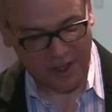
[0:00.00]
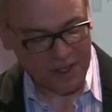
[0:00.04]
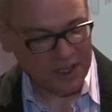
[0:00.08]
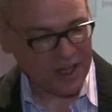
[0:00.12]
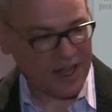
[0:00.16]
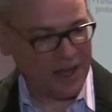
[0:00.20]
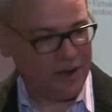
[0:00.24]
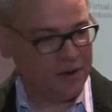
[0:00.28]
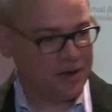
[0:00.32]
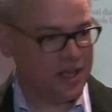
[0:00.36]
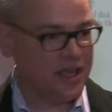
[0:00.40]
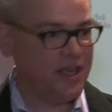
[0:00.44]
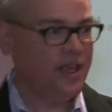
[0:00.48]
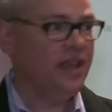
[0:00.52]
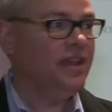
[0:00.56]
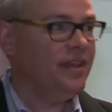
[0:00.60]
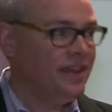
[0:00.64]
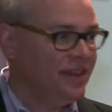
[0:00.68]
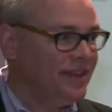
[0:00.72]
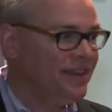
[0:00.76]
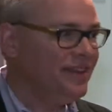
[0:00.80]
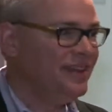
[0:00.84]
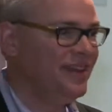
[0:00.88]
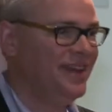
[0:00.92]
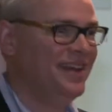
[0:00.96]

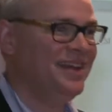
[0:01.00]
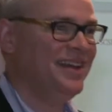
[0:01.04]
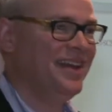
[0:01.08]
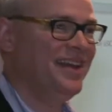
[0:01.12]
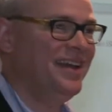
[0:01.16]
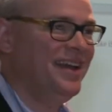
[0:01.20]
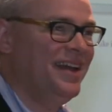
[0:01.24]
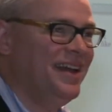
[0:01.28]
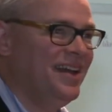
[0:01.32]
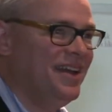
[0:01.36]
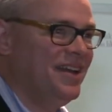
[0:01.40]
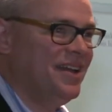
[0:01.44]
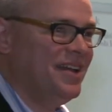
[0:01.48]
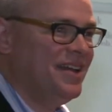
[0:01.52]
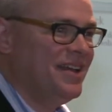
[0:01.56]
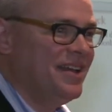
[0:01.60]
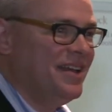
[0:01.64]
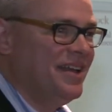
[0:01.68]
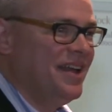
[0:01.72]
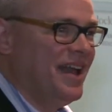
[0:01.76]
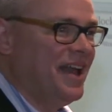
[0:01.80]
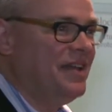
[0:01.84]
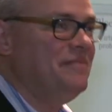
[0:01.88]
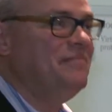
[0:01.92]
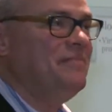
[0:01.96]
cloudy,
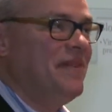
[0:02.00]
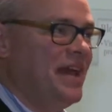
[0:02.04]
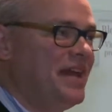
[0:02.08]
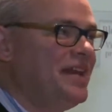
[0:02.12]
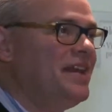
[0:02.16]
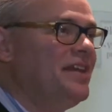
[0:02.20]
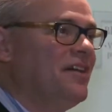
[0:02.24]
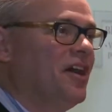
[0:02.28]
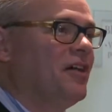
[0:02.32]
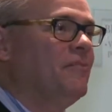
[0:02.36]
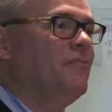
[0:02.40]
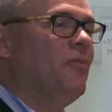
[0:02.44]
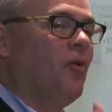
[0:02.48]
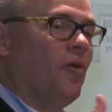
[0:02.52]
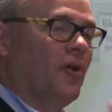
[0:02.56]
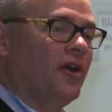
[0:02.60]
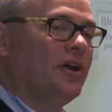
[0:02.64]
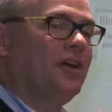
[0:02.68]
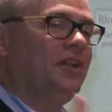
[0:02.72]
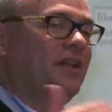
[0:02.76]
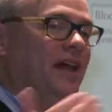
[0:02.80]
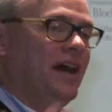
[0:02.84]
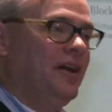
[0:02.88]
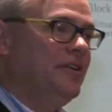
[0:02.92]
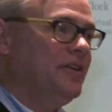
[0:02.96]
and many are more
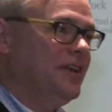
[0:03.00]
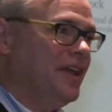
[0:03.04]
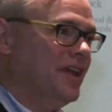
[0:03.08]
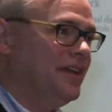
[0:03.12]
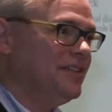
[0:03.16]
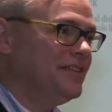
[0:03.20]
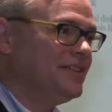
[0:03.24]
cloudy,